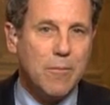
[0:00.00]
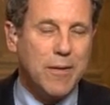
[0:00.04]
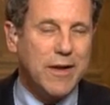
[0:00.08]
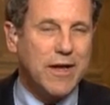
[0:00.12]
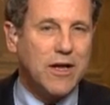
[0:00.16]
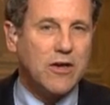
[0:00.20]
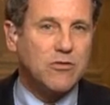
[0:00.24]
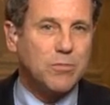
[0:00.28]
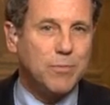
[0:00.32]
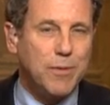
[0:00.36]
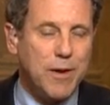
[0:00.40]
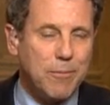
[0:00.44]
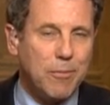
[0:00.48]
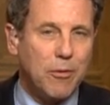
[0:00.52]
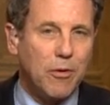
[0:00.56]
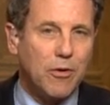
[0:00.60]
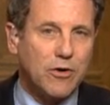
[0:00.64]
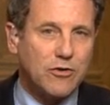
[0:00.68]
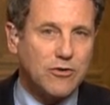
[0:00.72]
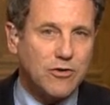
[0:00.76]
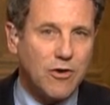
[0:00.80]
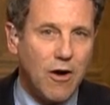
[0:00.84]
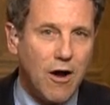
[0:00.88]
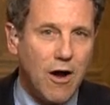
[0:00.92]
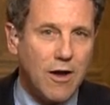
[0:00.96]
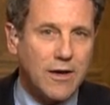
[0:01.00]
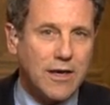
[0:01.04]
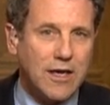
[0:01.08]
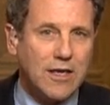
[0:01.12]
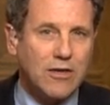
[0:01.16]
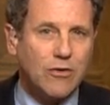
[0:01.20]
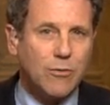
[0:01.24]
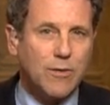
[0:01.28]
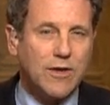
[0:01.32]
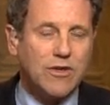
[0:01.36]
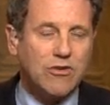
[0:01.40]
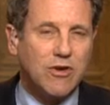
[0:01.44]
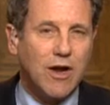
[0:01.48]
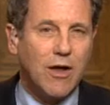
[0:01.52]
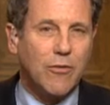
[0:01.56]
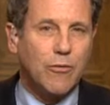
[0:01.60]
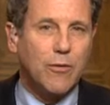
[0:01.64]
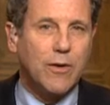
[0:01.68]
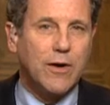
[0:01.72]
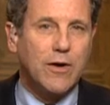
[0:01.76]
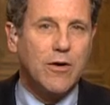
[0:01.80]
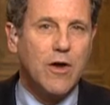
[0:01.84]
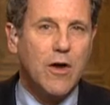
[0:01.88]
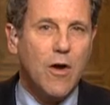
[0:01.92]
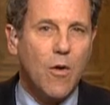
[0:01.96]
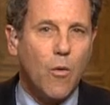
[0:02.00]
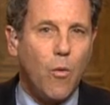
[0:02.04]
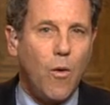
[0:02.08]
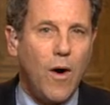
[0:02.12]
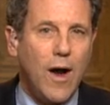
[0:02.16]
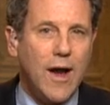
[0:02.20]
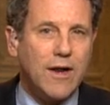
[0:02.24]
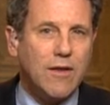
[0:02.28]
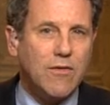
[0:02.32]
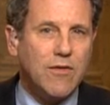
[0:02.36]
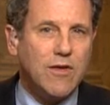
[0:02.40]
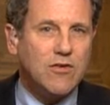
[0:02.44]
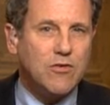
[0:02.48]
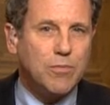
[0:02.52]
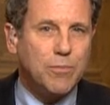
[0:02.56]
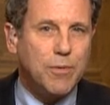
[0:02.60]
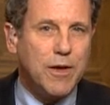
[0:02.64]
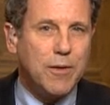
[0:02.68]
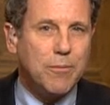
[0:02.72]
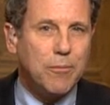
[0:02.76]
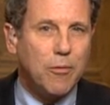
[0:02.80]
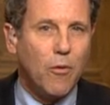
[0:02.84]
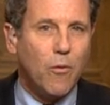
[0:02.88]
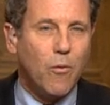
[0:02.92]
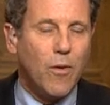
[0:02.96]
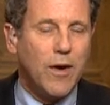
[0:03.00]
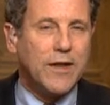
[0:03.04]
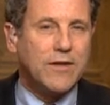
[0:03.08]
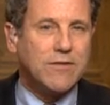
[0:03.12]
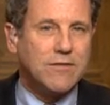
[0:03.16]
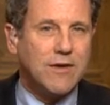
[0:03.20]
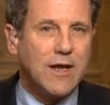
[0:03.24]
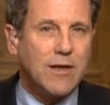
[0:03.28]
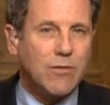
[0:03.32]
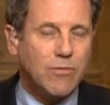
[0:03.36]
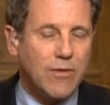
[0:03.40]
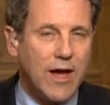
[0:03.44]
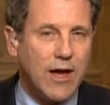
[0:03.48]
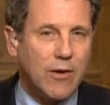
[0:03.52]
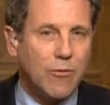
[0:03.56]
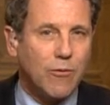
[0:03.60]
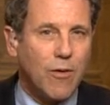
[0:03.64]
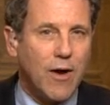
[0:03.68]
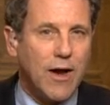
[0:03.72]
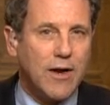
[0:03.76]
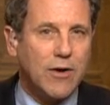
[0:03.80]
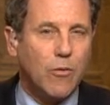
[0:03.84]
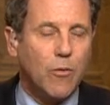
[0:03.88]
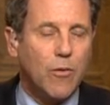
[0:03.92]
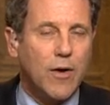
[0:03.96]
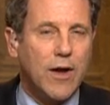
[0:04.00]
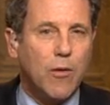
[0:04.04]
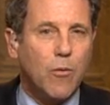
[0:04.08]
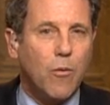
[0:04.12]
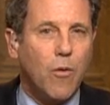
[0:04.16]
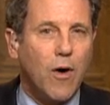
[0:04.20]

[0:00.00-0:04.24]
because people are talking to each other. And why do these people want to take that right away?